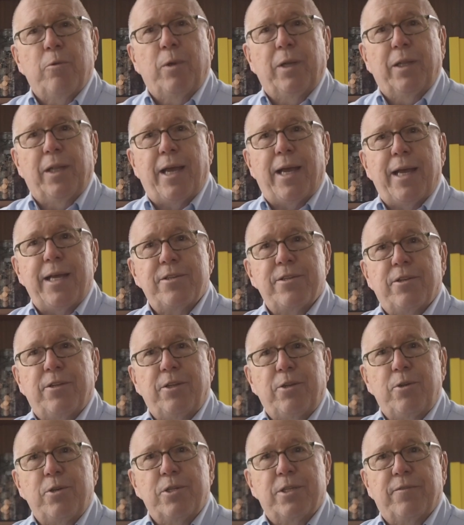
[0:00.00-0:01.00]
relies on
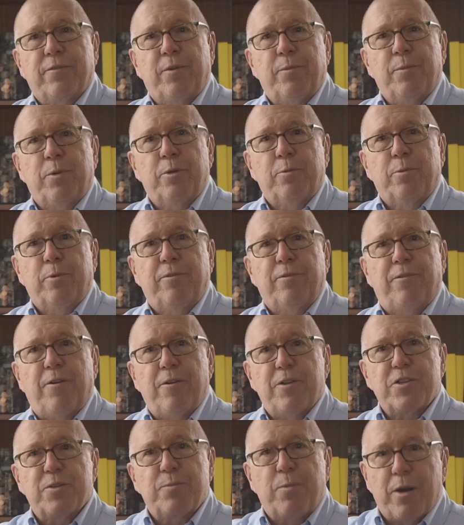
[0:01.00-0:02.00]
the use of a mobile
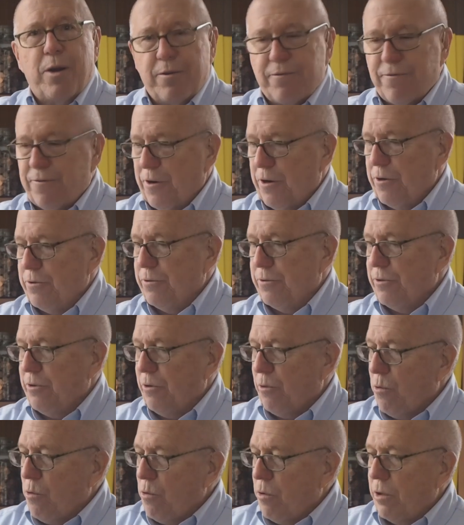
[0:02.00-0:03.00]
smartphone
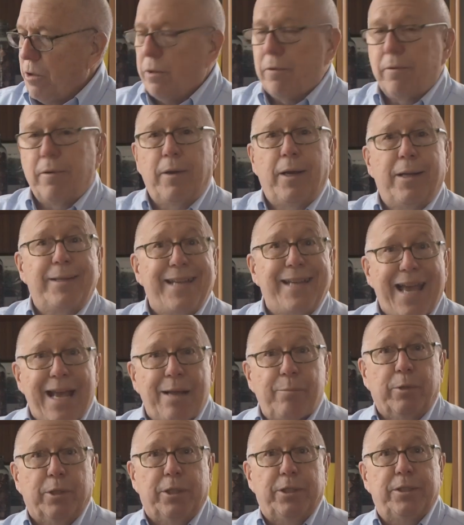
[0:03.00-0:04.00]
or a
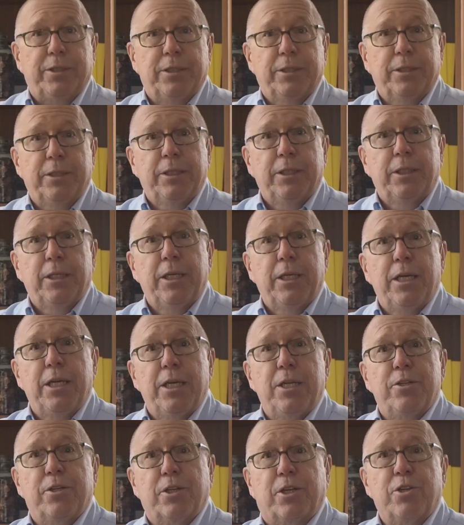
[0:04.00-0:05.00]
tablet
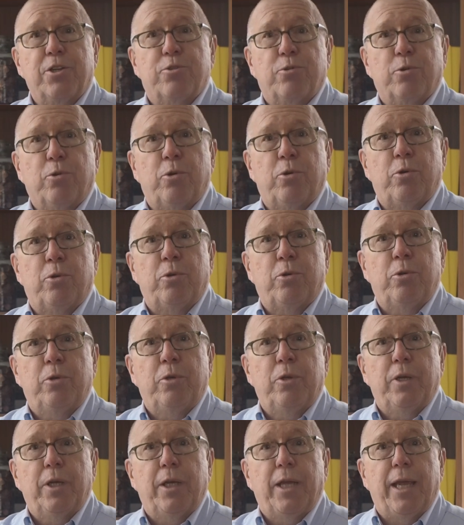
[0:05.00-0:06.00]
to control
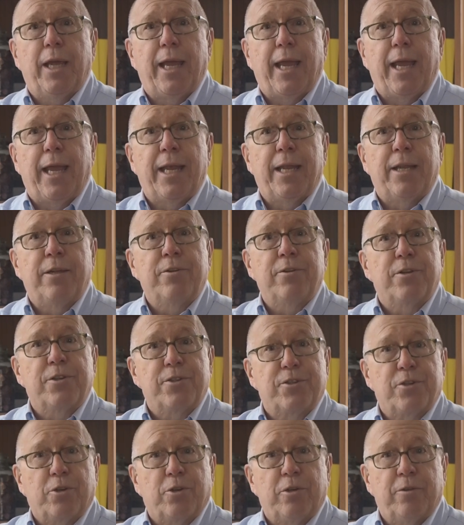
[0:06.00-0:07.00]
it and to
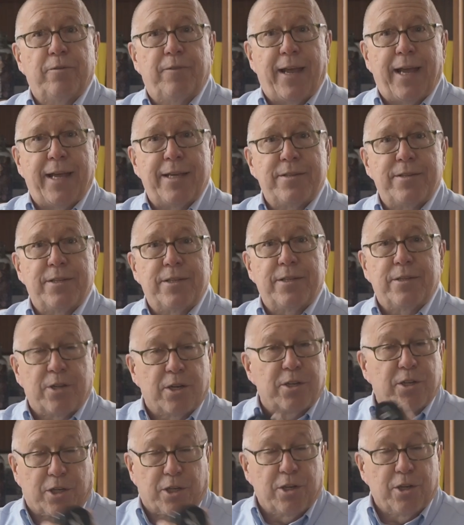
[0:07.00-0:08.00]
serve as its
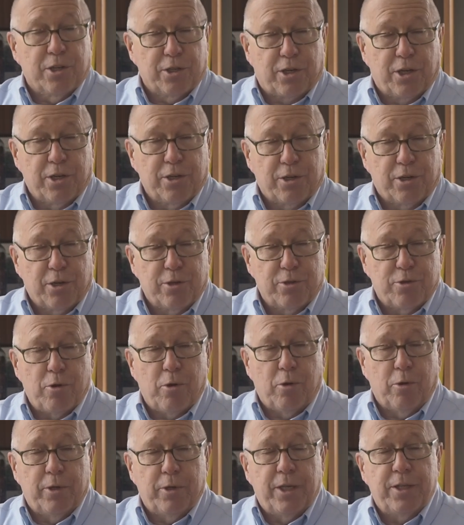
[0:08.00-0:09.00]

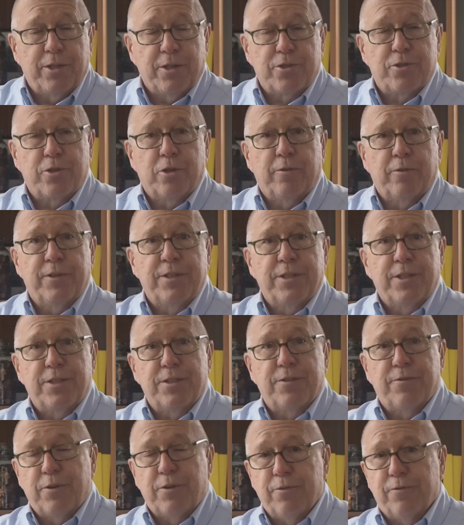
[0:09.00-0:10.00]

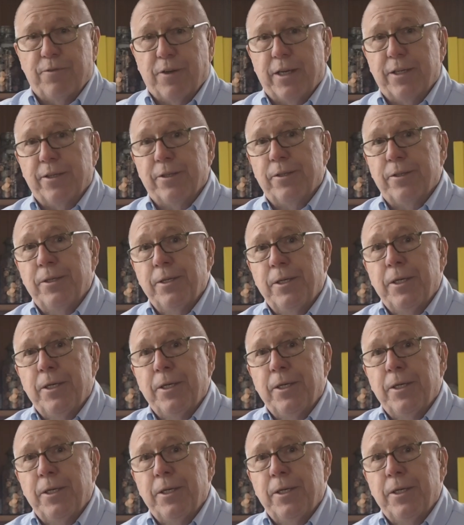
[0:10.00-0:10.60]
viewfinder.